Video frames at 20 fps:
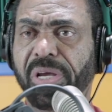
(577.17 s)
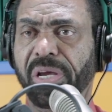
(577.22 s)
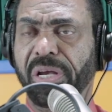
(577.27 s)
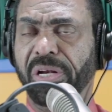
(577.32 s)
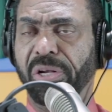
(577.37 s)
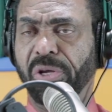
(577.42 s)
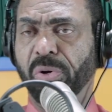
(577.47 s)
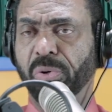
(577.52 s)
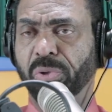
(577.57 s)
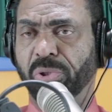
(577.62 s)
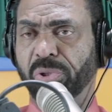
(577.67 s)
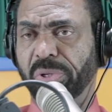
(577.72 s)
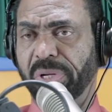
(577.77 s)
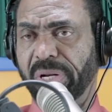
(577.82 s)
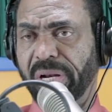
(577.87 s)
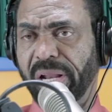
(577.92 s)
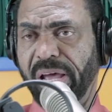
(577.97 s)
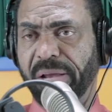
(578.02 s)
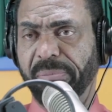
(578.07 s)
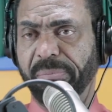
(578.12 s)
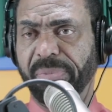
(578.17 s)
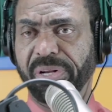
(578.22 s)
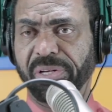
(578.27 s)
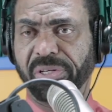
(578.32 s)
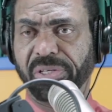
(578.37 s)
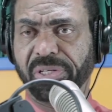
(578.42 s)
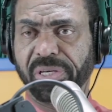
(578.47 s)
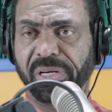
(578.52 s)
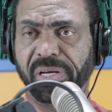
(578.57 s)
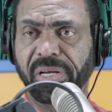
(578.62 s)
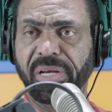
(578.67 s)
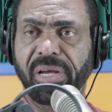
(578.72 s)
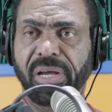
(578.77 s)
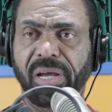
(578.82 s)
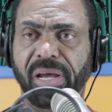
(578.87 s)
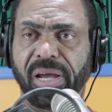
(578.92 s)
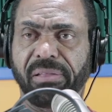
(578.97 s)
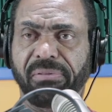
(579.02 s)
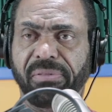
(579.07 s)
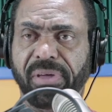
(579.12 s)
It goes to the line minister,
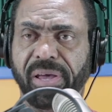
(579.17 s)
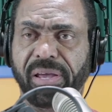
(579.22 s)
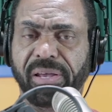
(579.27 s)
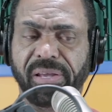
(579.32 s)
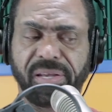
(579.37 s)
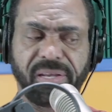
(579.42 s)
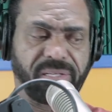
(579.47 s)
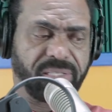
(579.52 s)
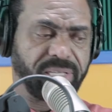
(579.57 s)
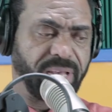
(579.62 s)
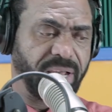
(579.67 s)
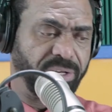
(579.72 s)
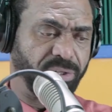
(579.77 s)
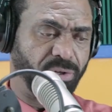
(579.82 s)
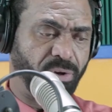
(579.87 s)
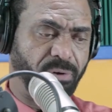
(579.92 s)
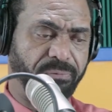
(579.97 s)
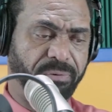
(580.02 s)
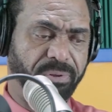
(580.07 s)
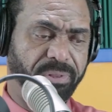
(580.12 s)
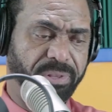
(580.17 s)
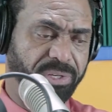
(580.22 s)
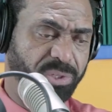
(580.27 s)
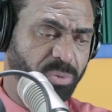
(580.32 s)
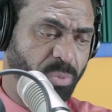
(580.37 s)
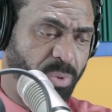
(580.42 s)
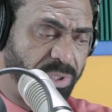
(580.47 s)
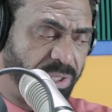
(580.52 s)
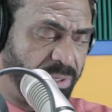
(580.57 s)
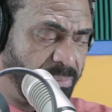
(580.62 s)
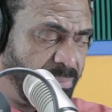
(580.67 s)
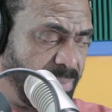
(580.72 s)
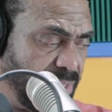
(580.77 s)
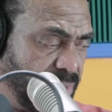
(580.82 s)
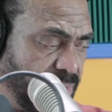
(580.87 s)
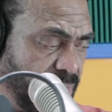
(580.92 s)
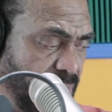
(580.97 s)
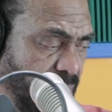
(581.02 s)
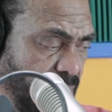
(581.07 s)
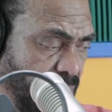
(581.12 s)
and there he signs off on this once it
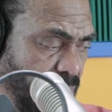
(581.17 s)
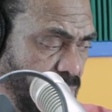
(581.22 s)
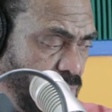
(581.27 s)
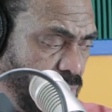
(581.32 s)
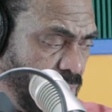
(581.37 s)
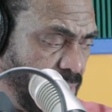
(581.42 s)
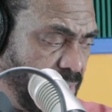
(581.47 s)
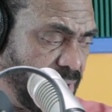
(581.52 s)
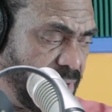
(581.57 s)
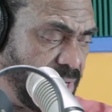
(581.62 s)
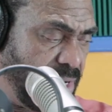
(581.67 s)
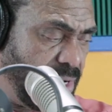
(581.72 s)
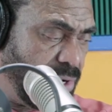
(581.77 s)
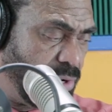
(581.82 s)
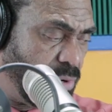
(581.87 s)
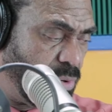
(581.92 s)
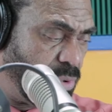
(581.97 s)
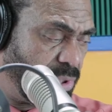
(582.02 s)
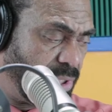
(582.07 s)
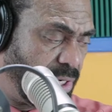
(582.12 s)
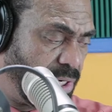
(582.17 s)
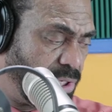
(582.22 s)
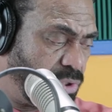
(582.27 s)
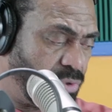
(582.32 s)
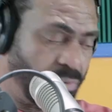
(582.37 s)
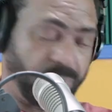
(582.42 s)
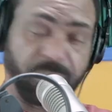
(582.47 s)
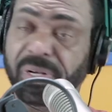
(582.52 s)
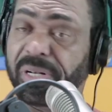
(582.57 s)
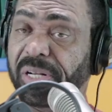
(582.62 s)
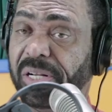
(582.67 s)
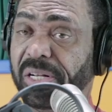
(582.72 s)
meets all that he knows it to be.